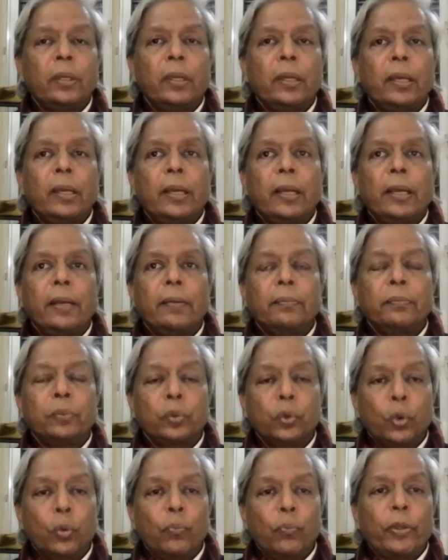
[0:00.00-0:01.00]

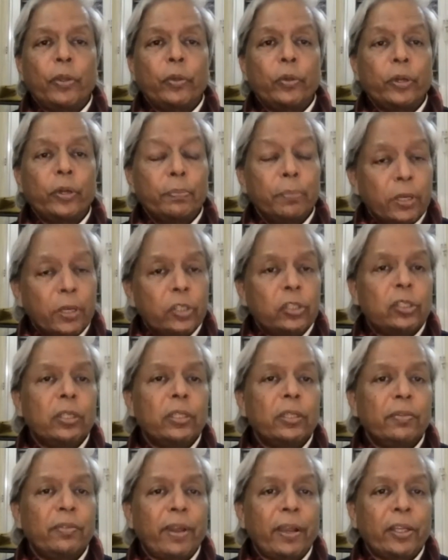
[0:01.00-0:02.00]
group where you administer
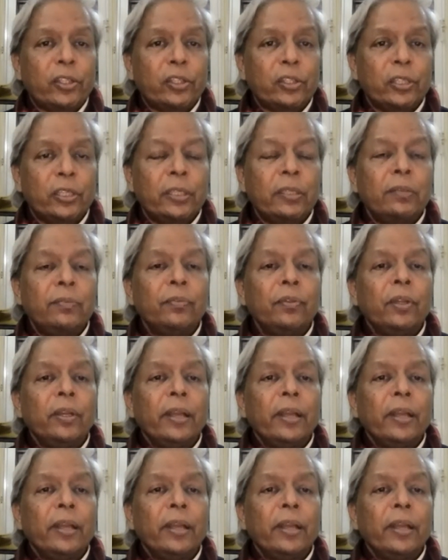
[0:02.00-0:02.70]
the vaccine